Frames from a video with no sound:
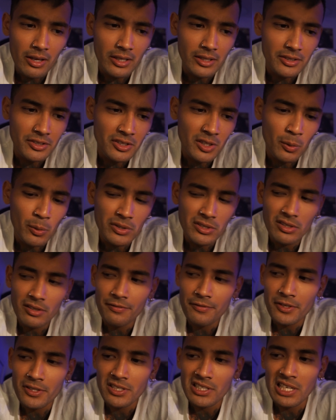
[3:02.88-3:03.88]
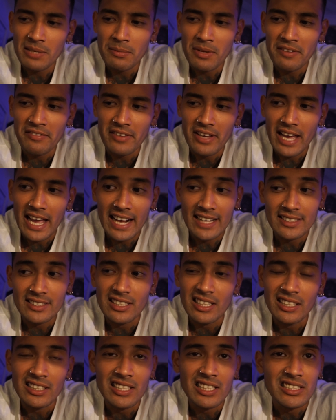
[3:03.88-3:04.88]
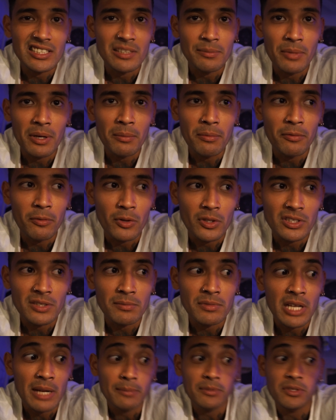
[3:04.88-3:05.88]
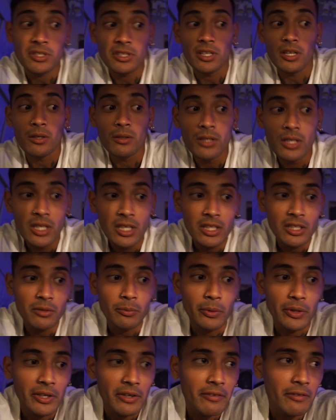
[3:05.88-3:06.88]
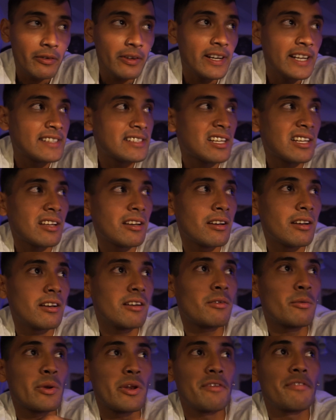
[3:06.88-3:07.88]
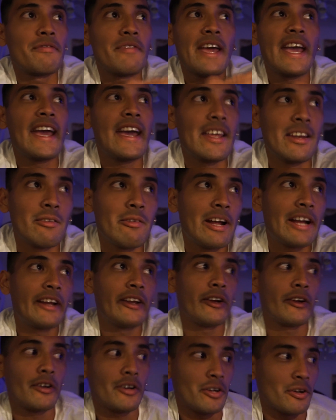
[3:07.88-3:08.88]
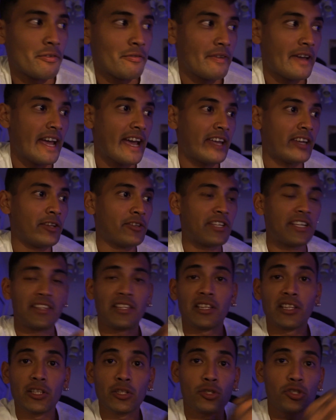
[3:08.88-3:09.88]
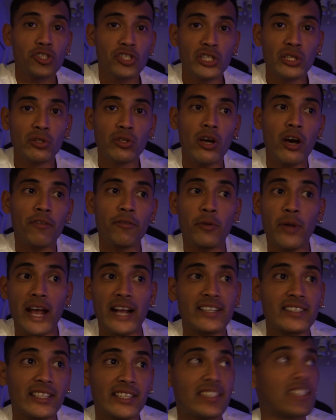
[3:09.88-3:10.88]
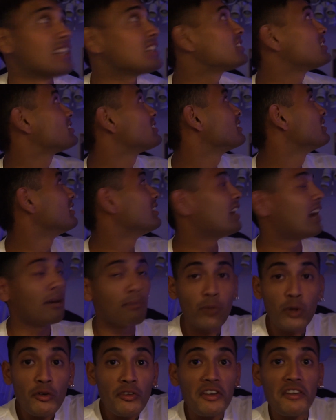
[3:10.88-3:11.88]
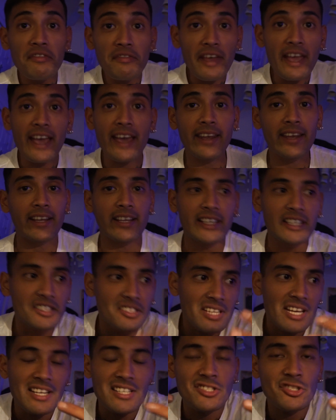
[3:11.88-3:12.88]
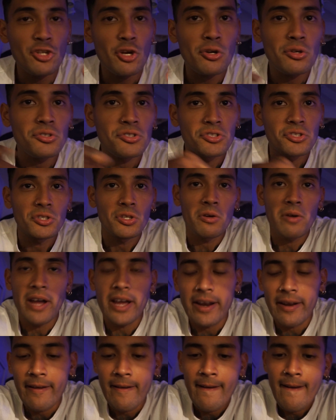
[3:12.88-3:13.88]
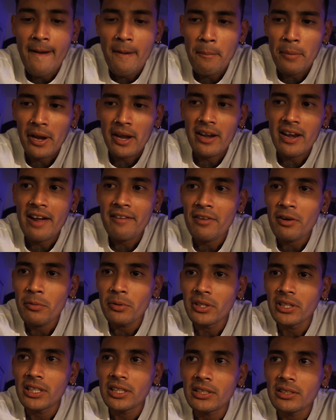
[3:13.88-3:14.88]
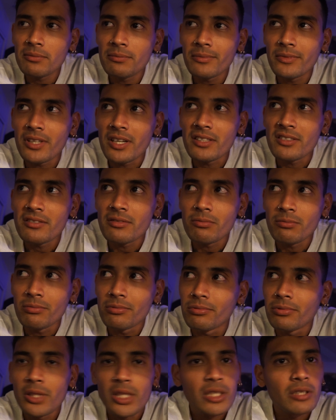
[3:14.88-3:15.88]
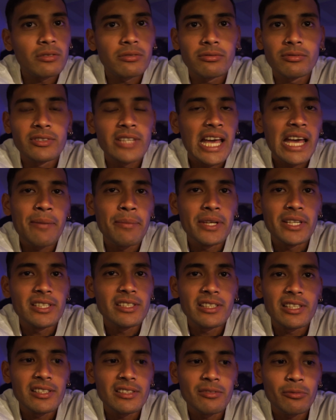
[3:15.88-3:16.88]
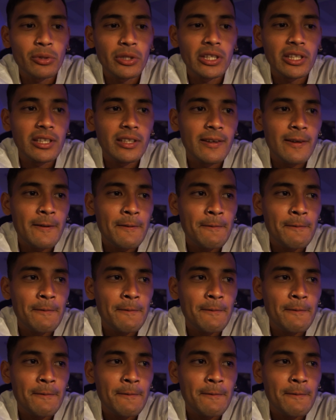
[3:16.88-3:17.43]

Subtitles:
so it wasn't the first time I've accidentally touched a belt before. Sometimes, you know, it's like when a fan, right? Your fan, you take the little shield off, you accidentally touch a moving fan. It just kind of startles you, right? But it never really does real damage. It doesn't really